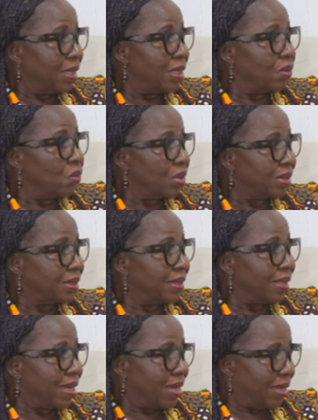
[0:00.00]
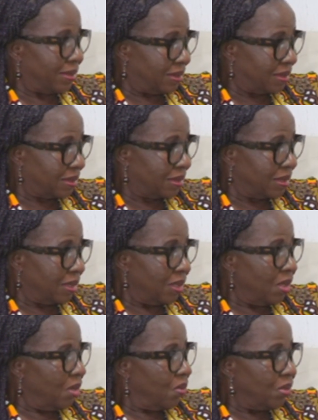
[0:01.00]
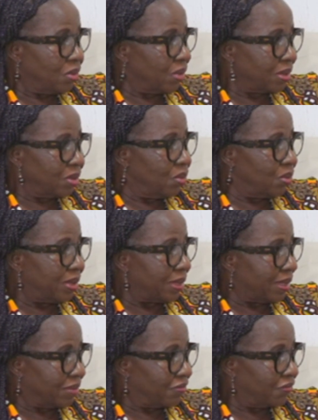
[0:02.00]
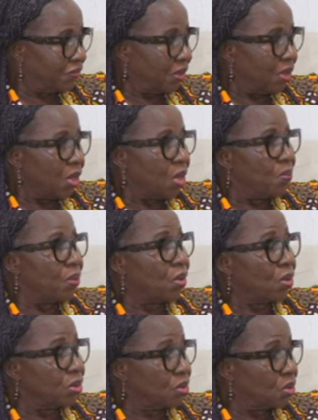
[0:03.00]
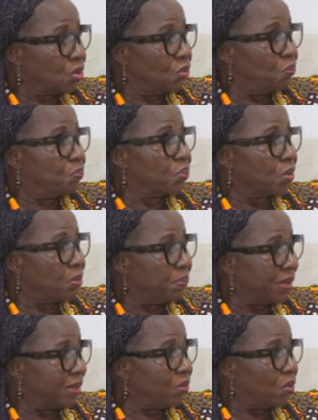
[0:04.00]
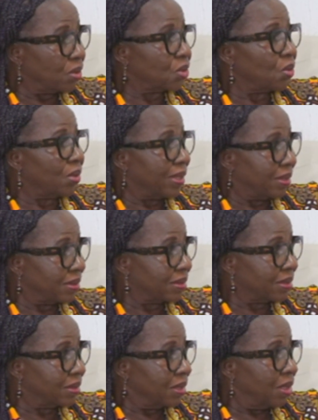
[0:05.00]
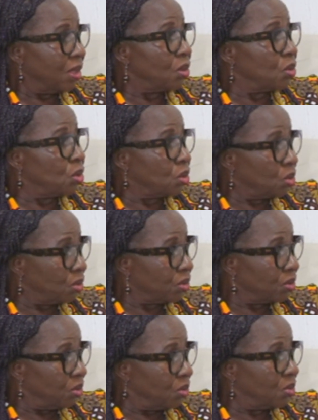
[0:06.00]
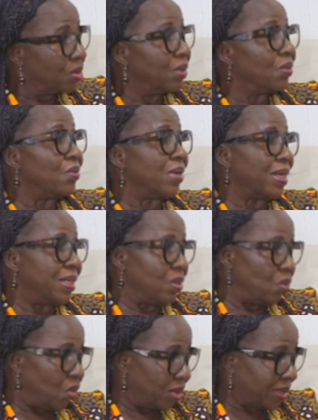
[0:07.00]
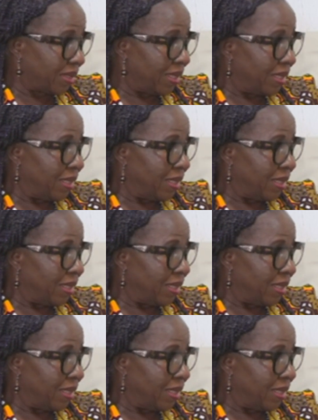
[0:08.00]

and wash their hands, which wasn't good enough. Because to properly wash your hands, you should use running water.